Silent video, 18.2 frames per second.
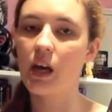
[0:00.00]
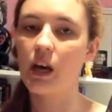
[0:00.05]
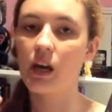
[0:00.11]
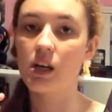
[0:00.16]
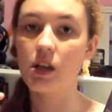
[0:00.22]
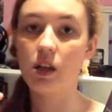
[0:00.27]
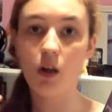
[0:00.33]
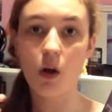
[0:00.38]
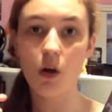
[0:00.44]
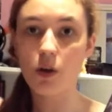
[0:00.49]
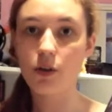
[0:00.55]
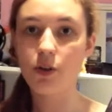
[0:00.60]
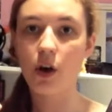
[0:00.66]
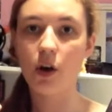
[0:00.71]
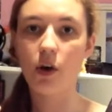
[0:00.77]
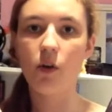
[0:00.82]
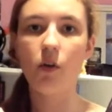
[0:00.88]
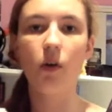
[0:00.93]

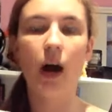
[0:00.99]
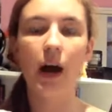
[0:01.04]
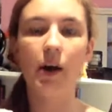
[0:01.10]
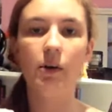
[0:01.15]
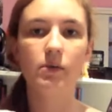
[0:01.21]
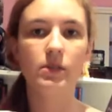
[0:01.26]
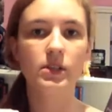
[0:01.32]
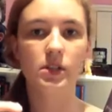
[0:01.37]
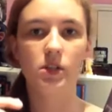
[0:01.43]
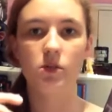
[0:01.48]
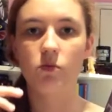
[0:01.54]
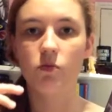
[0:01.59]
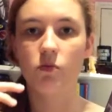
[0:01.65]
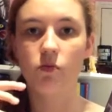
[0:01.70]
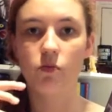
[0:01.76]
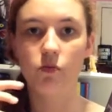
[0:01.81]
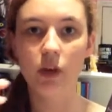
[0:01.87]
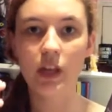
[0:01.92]
Although I was
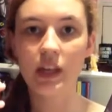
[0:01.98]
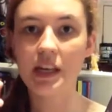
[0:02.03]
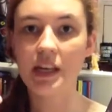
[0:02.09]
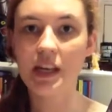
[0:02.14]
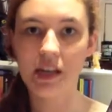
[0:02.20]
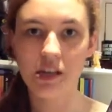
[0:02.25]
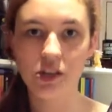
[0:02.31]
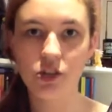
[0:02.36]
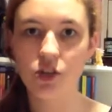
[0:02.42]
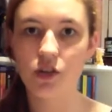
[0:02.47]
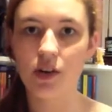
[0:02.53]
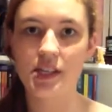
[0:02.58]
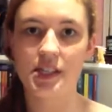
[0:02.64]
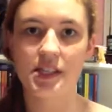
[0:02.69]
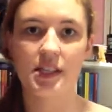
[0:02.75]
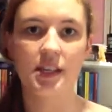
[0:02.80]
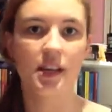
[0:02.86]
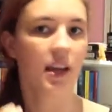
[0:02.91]
really
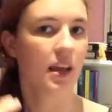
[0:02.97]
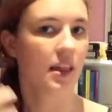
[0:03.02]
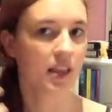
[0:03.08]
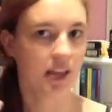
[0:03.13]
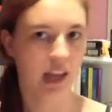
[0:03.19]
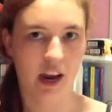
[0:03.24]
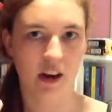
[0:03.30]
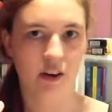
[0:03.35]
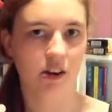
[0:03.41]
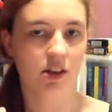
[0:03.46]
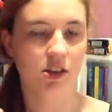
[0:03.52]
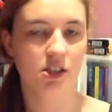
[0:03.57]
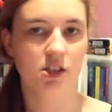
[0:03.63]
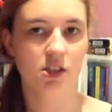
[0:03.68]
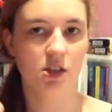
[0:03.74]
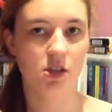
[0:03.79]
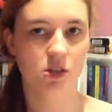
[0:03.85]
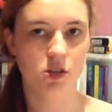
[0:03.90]
interested in the
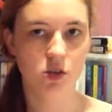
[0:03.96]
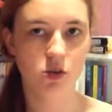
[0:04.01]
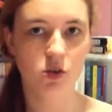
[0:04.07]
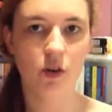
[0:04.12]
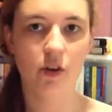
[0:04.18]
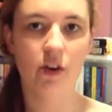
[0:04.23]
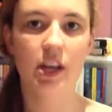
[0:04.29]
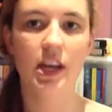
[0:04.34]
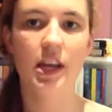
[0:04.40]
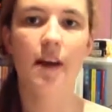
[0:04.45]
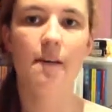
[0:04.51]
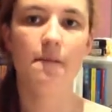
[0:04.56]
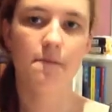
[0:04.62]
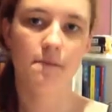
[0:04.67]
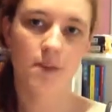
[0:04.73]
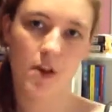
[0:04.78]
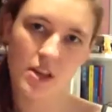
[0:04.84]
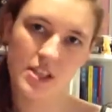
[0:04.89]
characters and the story
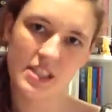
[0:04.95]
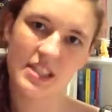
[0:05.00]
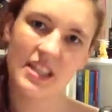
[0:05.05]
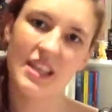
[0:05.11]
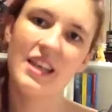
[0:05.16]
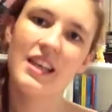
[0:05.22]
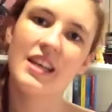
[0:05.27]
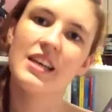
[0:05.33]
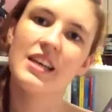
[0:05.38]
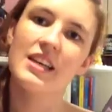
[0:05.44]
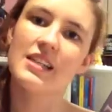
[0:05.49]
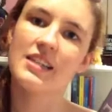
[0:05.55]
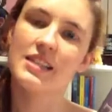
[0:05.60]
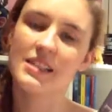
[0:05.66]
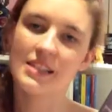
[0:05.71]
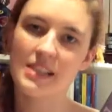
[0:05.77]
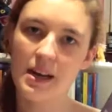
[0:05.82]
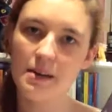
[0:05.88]
at first,
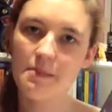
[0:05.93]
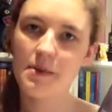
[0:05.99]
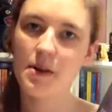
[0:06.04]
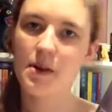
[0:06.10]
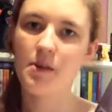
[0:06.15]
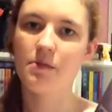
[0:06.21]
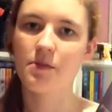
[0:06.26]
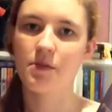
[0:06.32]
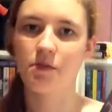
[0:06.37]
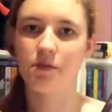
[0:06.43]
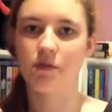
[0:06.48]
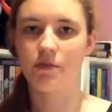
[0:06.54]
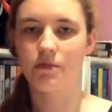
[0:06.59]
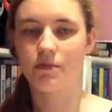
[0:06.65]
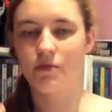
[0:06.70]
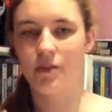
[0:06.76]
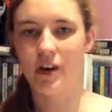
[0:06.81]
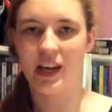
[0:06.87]
some of the
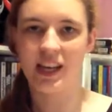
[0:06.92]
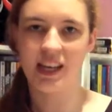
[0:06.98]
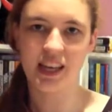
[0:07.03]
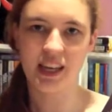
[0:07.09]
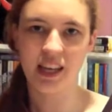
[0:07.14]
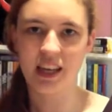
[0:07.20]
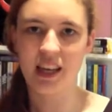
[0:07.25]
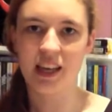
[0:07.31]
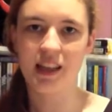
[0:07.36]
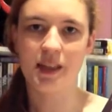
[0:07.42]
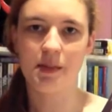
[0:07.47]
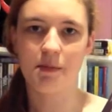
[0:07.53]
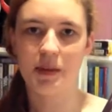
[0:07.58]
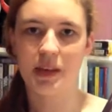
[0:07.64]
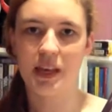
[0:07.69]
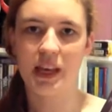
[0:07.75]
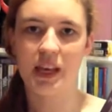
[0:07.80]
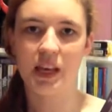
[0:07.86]
writing at the
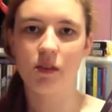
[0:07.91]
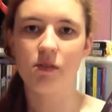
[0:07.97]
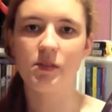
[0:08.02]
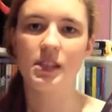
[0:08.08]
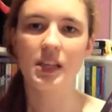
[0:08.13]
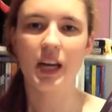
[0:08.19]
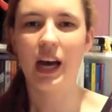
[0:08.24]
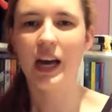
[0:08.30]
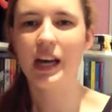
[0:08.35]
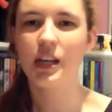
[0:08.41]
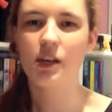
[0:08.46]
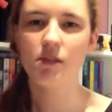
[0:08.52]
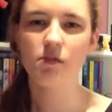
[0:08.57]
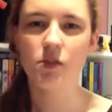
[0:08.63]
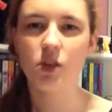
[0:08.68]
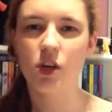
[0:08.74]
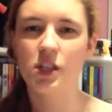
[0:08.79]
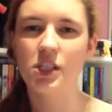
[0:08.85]
beginning was kind
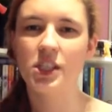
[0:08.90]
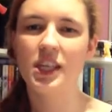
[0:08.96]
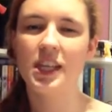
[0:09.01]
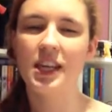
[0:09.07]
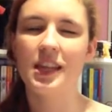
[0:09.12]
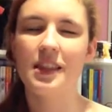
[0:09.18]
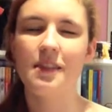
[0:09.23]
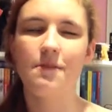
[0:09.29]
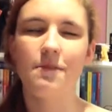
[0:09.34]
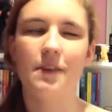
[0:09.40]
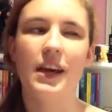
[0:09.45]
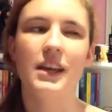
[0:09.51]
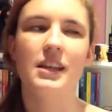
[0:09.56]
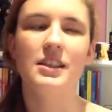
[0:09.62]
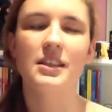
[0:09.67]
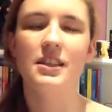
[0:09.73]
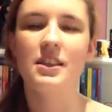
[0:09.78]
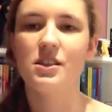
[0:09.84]
of dodgy and the
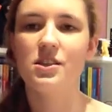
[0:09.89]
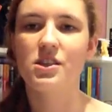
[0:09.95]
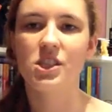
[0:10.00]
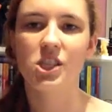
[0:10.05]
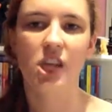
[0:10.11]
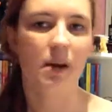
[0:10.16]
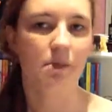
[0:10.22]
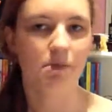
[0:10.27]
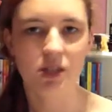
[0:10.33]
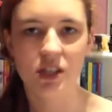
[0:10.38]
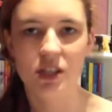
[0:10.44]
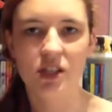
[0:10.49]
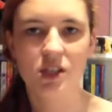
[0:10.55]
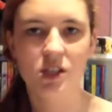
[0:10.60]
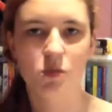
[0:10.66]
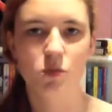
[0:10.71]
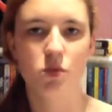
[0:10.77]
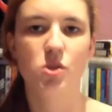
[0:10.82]
fact that the
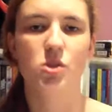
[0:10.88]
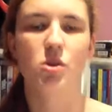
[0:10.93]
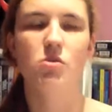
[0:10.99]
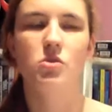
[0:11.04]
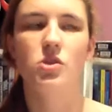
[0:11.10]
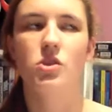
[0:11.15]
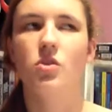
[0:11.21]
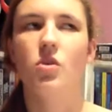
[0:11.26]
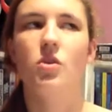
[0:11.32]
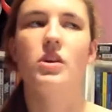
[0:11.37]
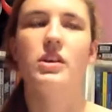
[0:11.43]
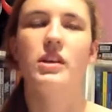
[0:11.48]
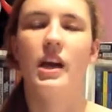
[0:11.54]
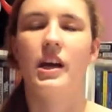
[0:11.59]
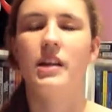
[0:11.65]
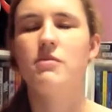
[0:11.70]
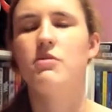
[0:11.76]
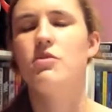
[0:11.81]
chapters were so short
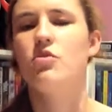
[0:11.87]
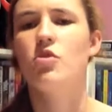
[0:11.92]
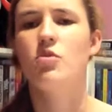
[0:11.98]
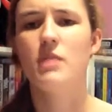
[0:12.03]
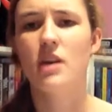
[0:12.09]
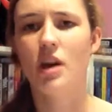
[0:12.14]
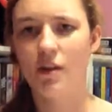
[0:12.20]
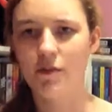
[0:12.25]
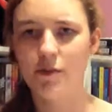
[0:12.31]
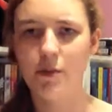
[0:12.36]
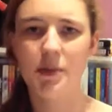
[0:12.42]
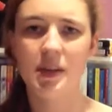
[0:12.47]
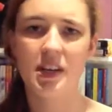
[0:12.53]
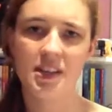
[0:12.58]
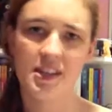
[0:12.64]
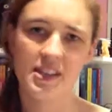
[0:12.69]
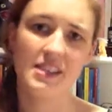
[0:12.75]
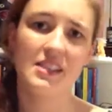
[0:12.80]
kind of threw me off a
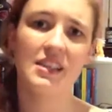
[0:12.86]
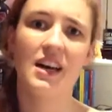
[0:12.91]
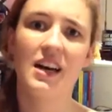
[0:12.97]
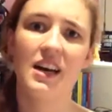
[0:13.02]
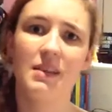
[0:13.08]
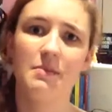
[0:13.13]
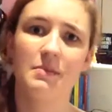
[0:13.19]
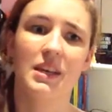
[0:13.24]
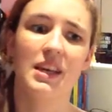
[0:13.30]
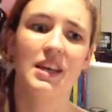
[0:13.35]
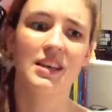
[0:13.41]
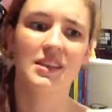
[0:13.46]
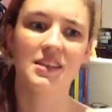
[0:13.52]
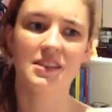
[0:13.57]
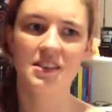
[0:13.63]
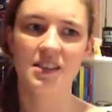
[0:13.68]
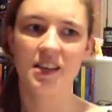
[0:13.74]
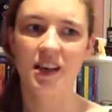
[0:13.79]
bit at the start
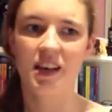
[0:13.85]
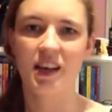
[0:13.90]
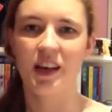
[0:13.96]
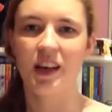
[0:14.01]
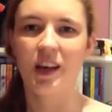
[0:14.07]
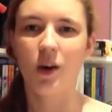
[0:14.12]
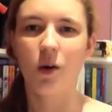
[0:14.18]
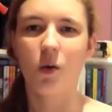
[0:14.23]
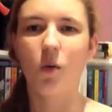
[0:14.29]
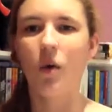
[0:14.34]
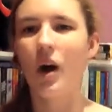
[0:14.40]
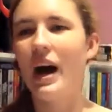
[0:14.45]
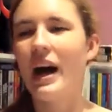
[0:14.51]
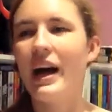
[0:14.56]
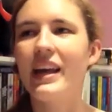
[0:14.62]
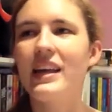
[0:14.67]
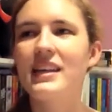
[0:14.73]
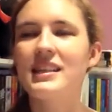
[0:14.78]
because
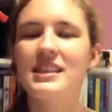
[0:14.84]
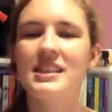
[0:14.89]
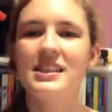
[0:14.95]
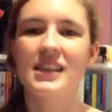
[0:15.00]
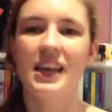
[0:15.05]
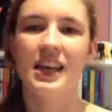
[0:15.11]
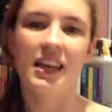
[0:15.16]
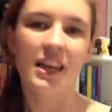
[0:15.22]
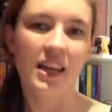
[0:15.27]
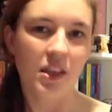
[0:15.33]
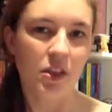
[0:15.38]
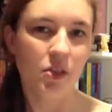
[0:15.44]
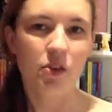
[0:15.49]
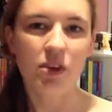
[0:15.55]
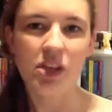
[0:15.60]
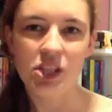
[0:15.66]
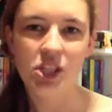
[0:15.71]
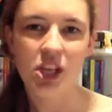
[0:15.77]
why is it taking
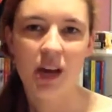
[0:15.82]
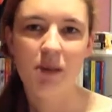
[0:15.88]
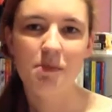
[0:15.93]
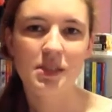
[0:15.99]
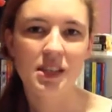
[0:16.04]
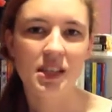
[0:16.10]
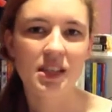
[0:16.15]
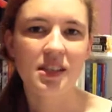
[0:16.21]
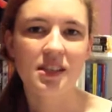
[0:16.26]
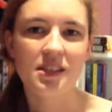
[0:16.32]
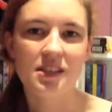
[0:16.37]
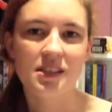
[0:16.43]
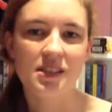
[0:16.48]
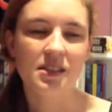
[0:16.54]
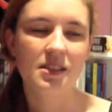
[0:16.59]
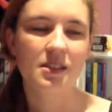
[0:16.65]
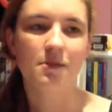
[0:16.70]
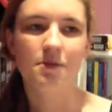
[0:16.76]
3
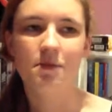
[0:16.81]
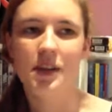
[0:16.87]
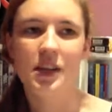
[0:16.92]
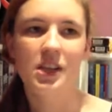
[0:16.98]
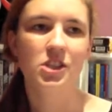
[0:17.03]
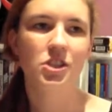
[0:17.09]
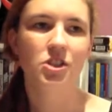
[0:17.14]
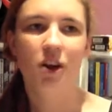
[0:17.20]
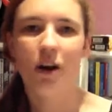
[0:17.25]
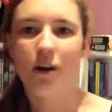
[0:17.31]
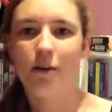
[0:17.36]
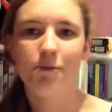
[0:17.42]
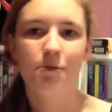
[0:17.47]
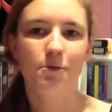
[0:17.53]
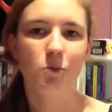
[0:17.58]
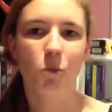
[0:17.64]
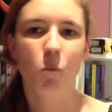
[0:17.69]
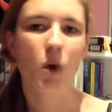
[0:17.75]
chapters to finish
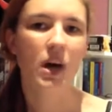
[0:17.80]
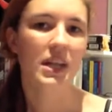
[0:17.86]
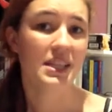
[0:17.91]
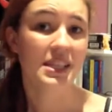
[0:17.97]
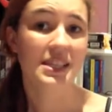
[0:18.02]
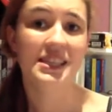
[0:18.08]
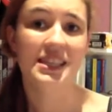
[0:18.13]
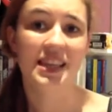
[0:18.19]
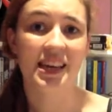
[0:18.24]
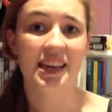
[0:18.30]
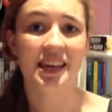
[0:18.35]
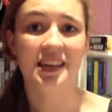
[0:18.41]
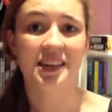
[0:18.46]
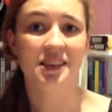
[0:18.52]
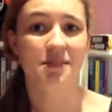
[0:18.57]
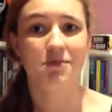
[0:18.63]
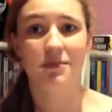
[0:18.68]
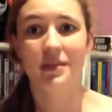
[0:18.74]
off one
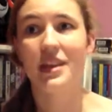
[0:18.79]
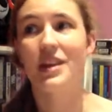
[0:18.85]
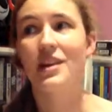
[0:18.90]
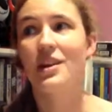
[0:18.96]
scene, you